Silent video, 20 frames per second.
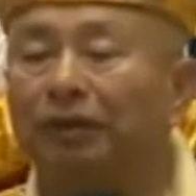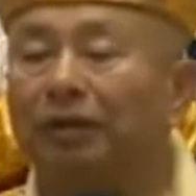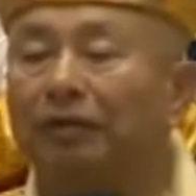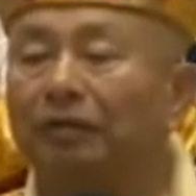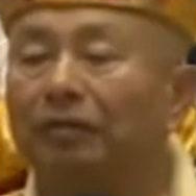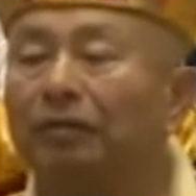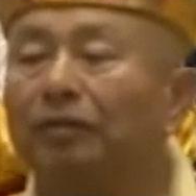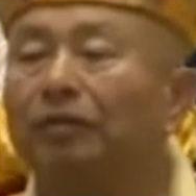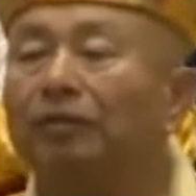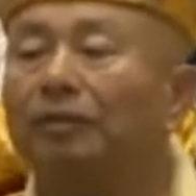
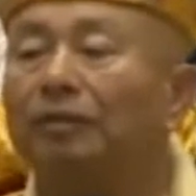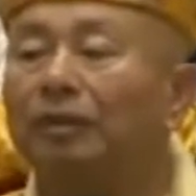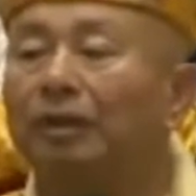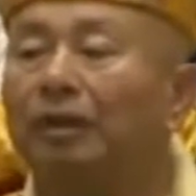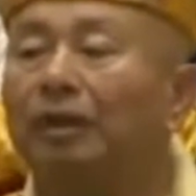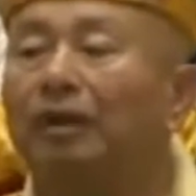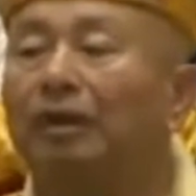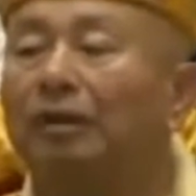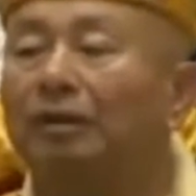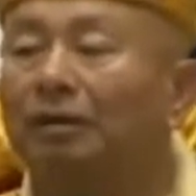and many
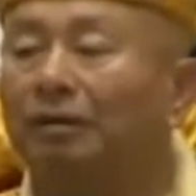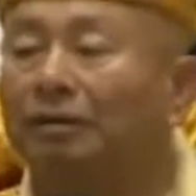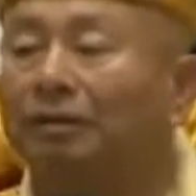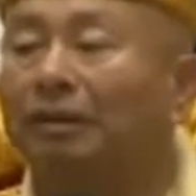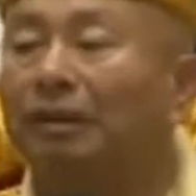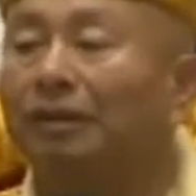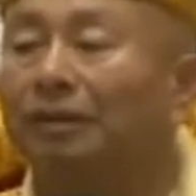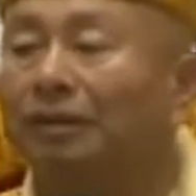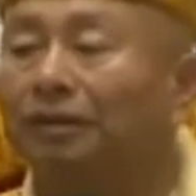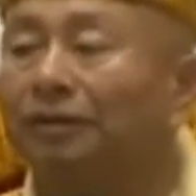other
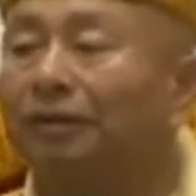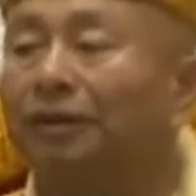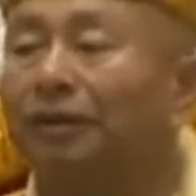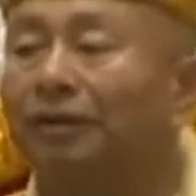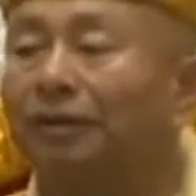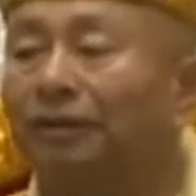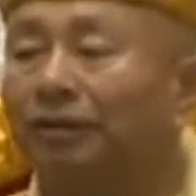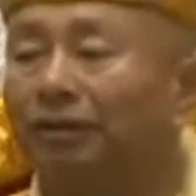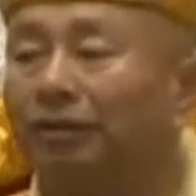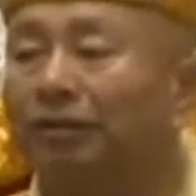people
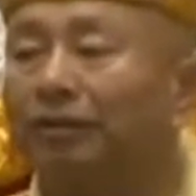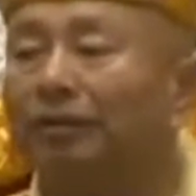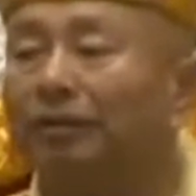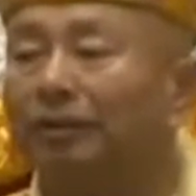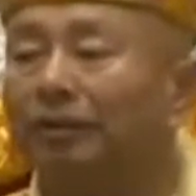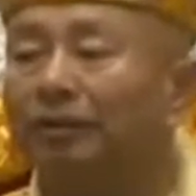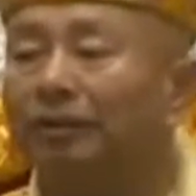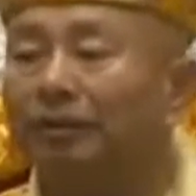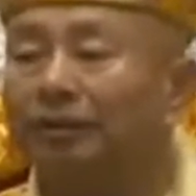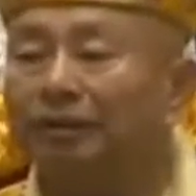too,
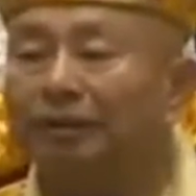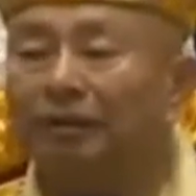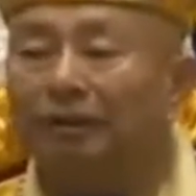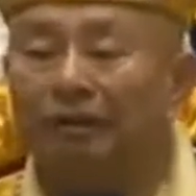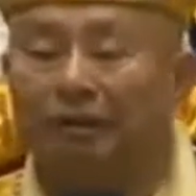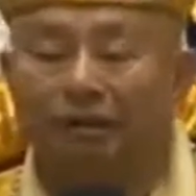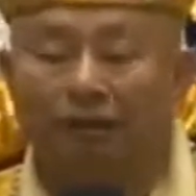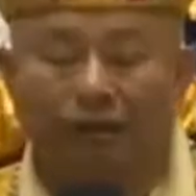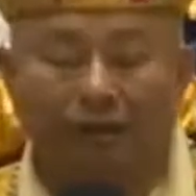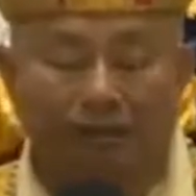
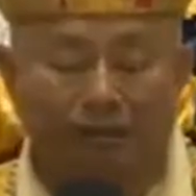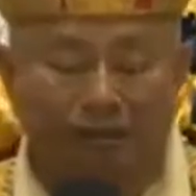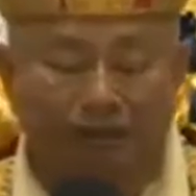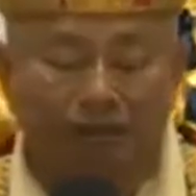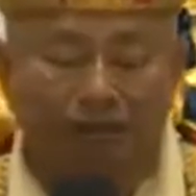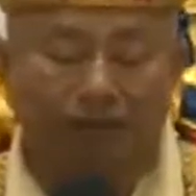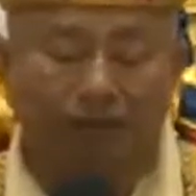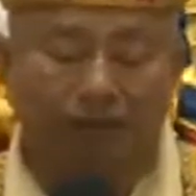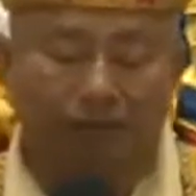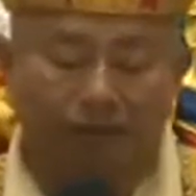
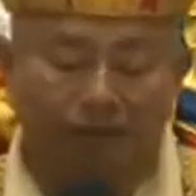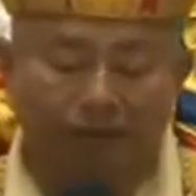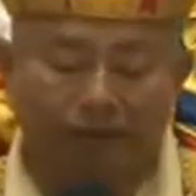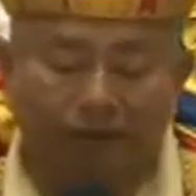at that